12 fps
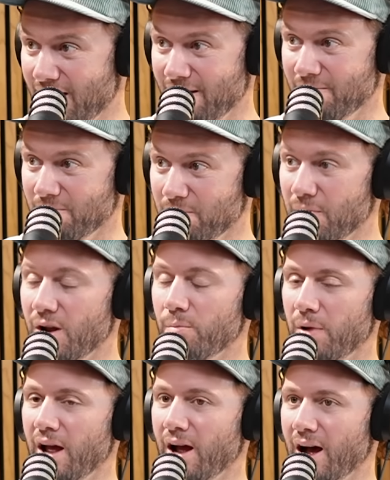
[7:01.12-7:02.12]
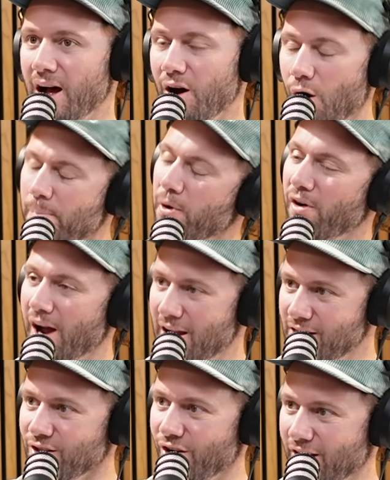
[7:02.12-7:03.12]
uh, uh,
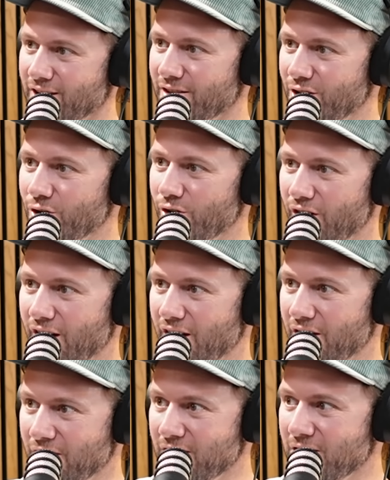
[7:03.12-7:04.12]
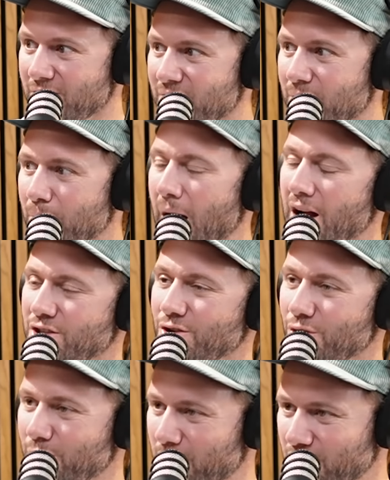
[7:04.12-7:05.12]
operate like you're a
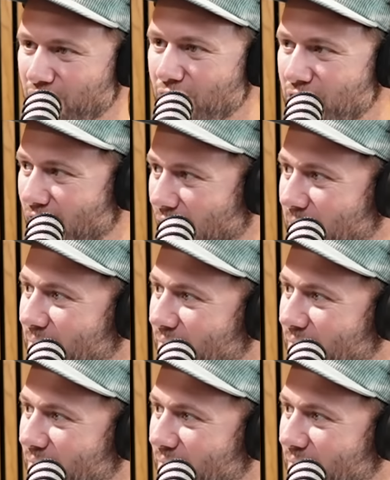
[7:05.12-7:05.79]
marginal producer.